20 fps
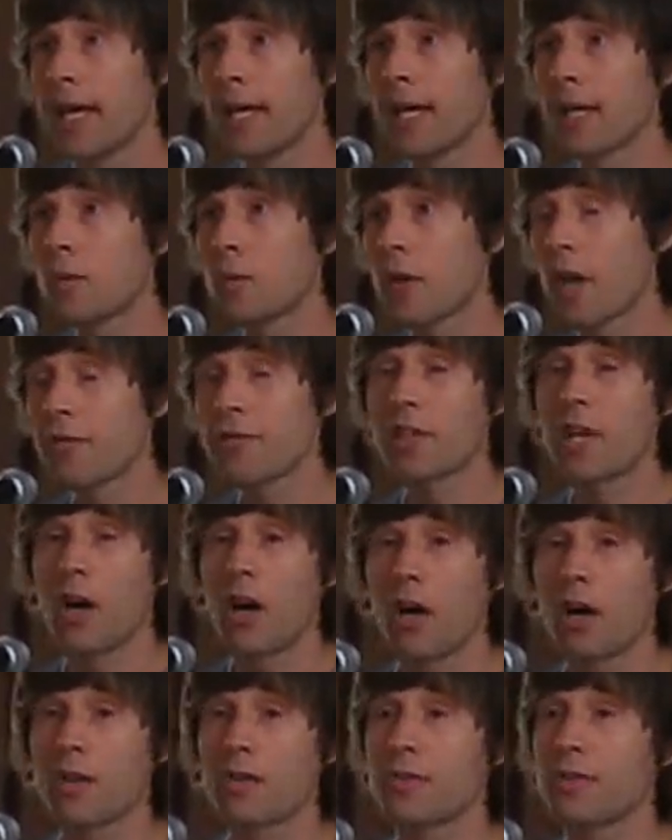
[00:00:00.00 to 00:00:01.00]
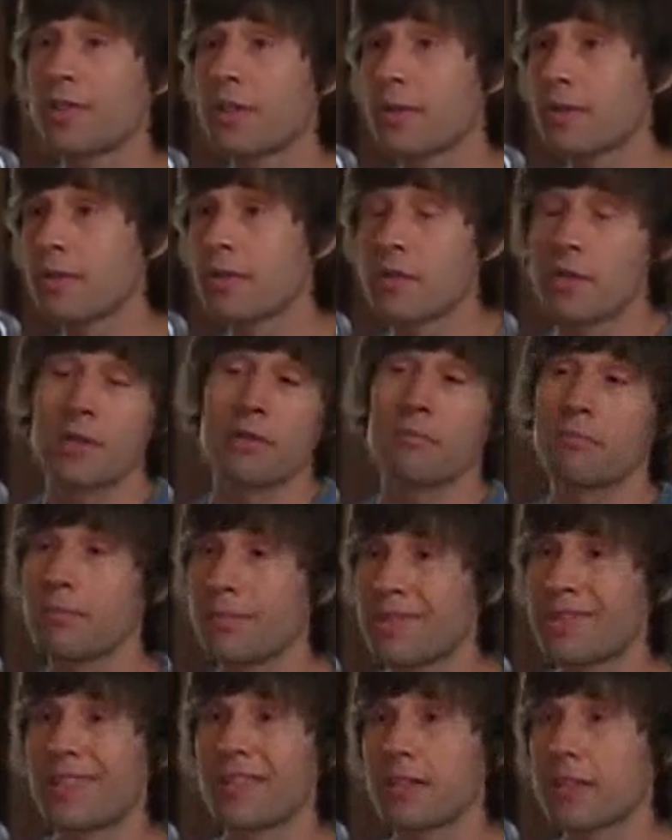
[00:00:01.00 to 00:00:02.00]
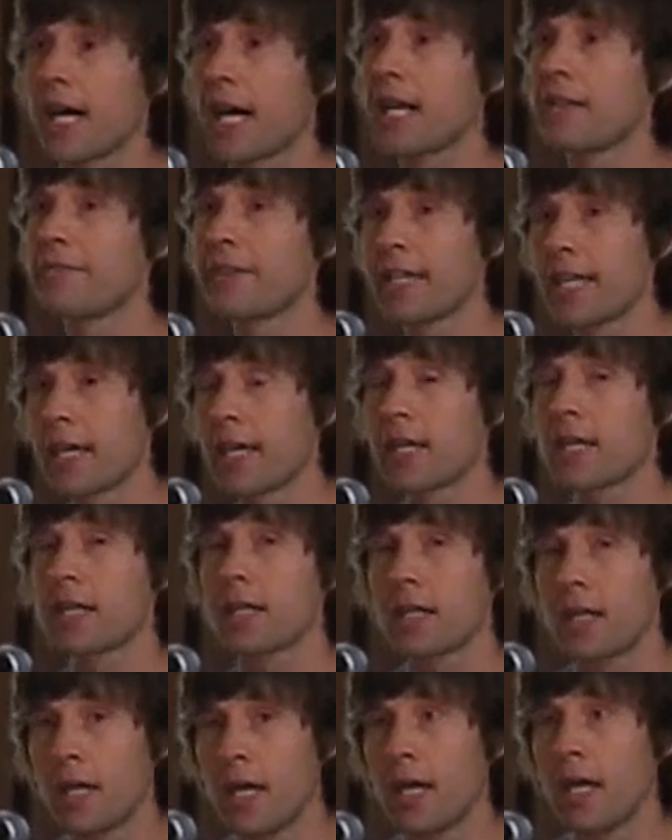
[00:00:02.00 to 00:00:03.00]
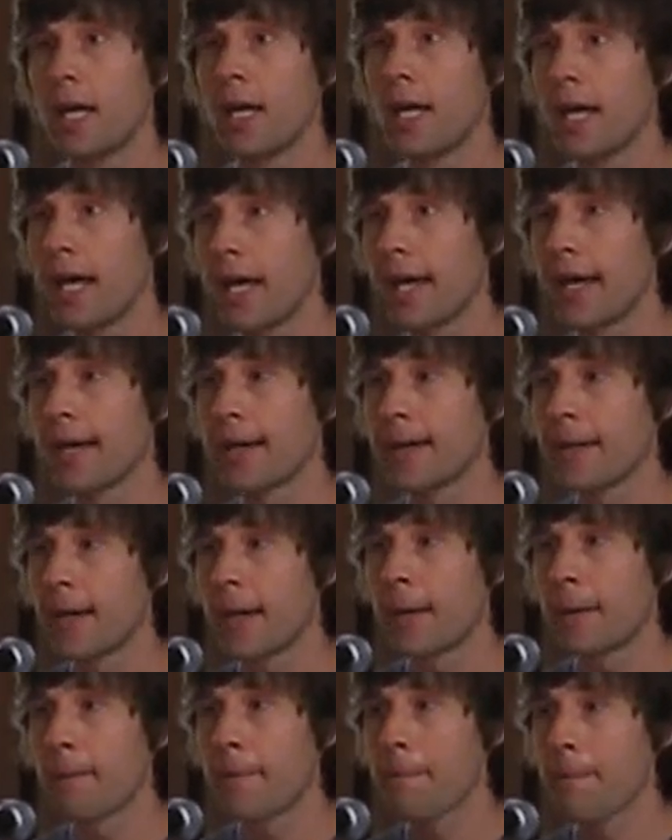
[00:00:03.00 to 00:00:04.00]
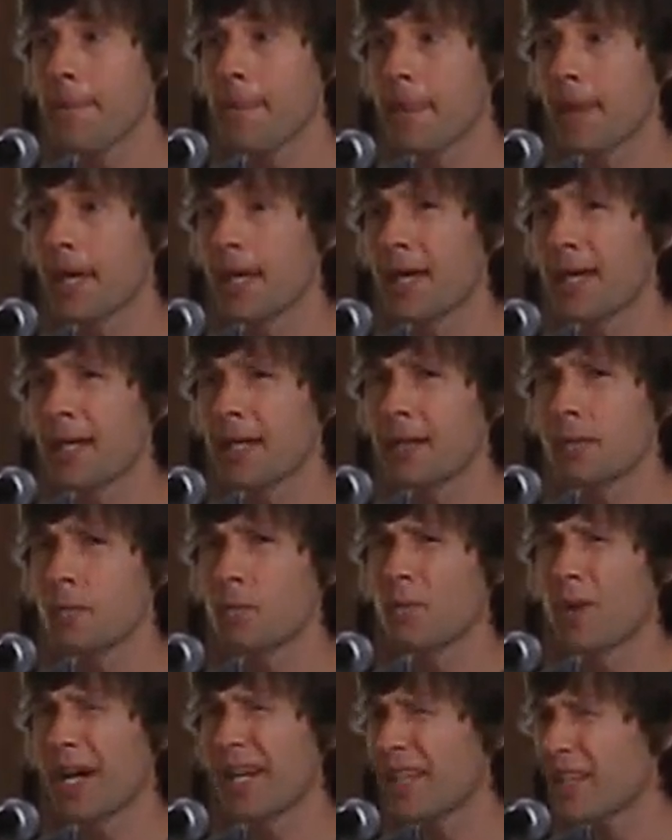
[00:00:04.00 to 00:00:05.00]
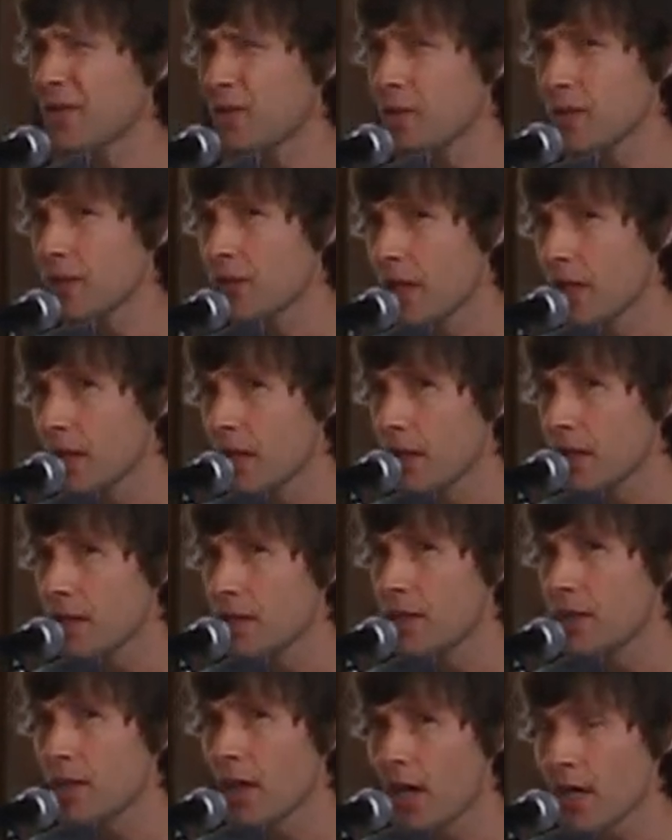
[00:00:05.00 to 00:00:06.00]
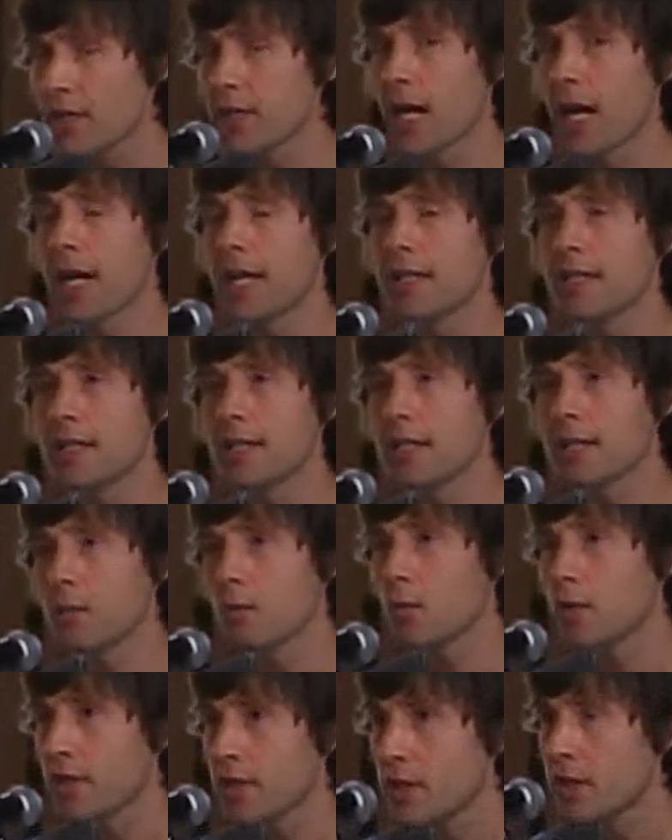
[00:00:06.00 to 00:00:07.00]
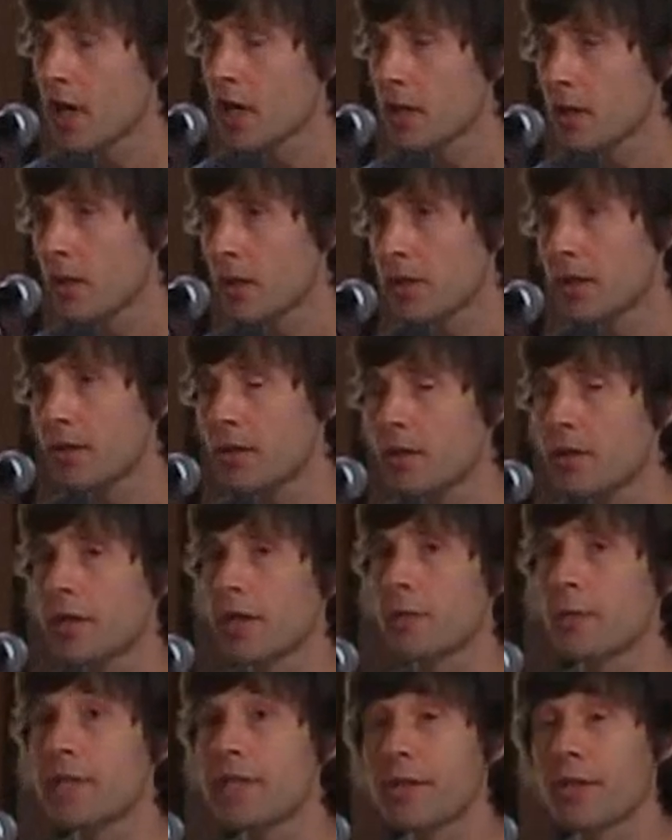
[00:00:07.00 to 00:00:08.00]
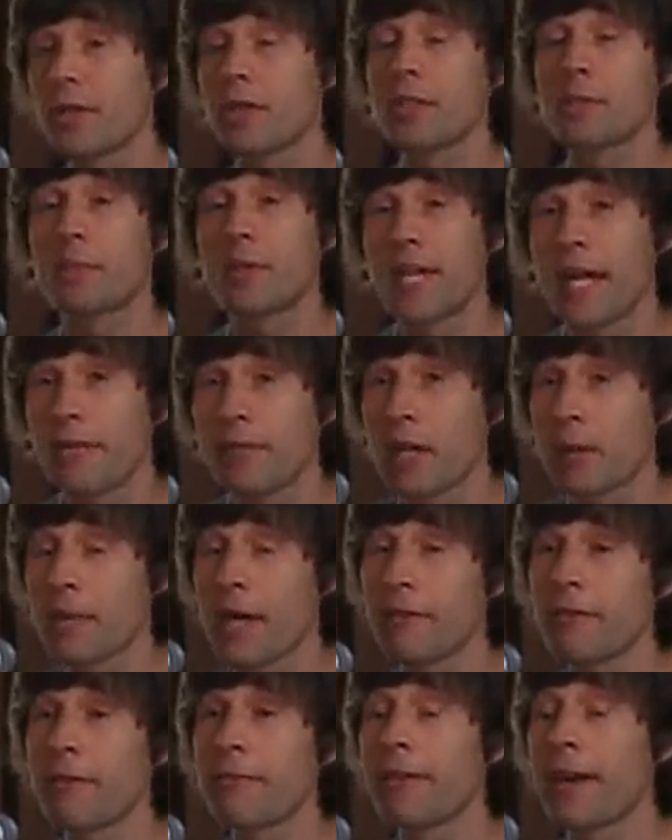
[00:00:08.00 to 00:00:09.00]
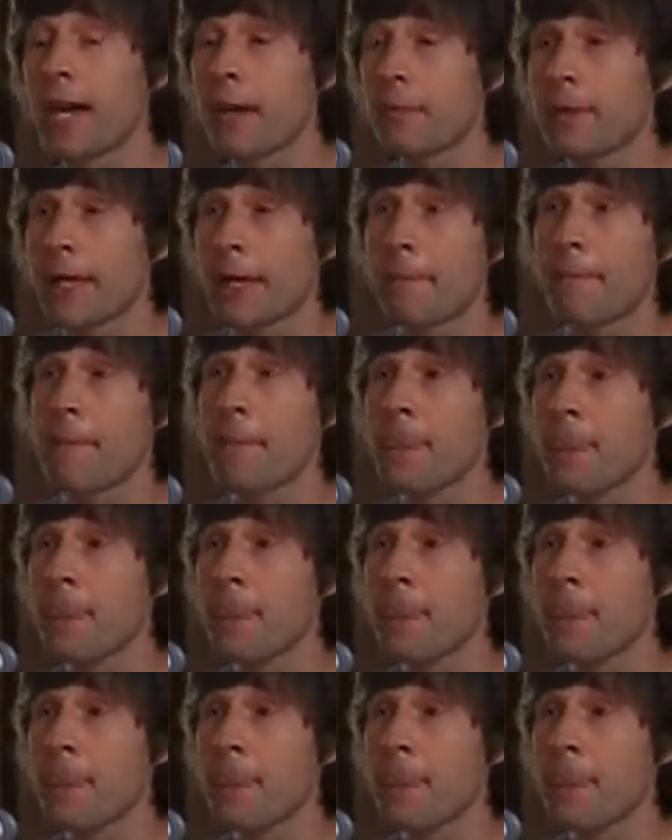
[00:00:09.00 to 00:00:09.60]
And when I was 12, she was still kind of a kid. And I guess she taught sciences and was gonna go into nuclear research and gave it up to her family.